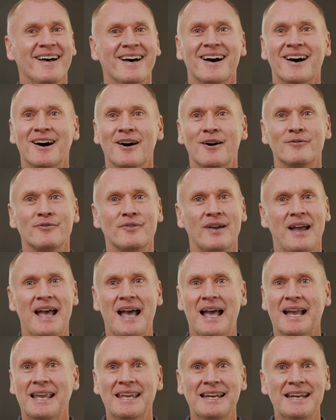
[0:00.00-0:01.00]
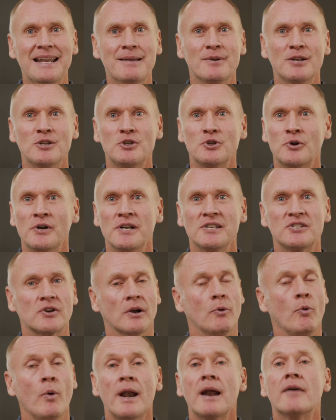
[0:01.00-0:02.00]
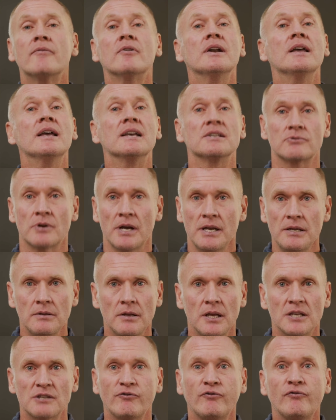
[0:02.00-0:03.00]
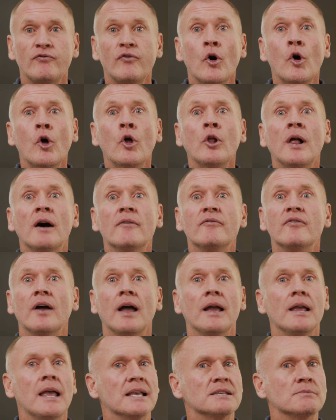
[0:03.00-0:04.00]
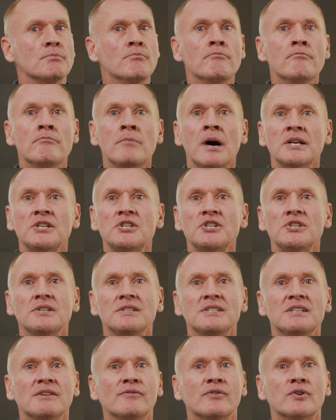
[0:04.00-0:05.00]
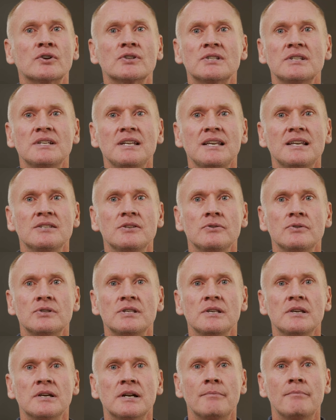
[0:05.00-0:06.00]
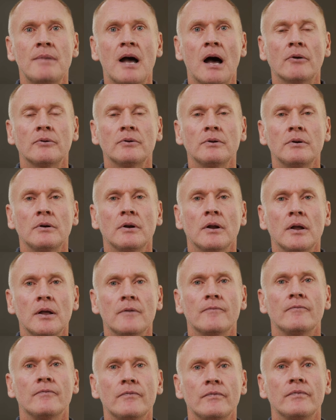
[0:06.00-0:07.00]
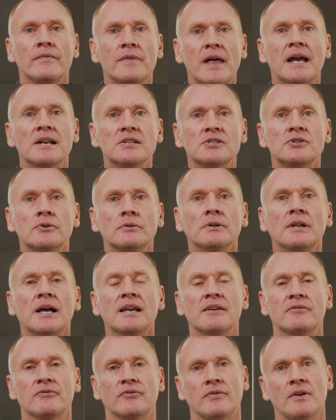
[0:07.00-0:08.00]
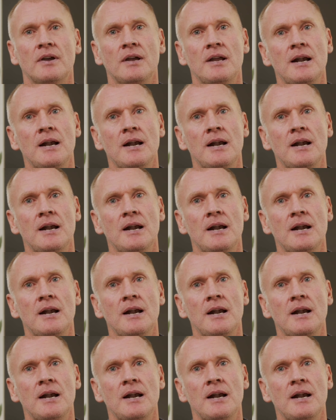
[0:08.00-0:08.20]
of academic joy and struggle, whatever it is, right? It's full of as much diversity as you see on a mountain. That is your life.